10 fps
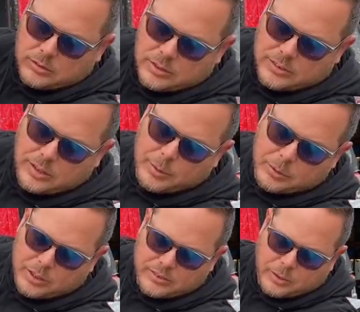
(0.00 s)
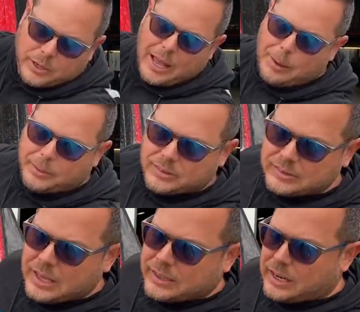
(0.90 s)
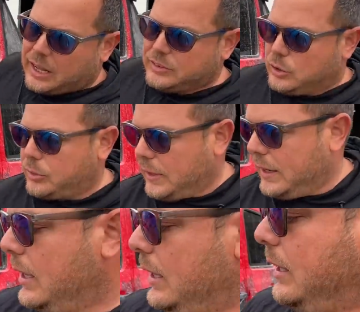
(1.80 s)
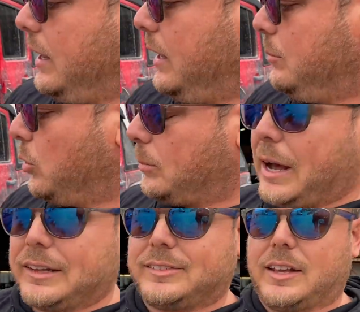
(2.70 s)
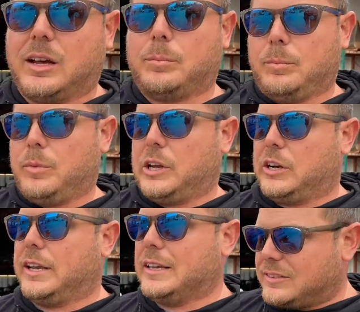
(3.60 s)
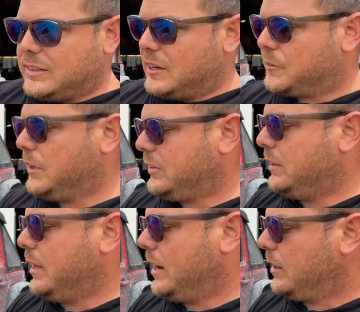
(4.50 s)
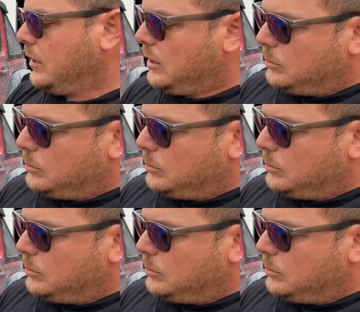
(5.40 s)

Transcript: Let's, I mean, we're gonna see what happens. Now I do think in a more modest setup, there is a difference in there,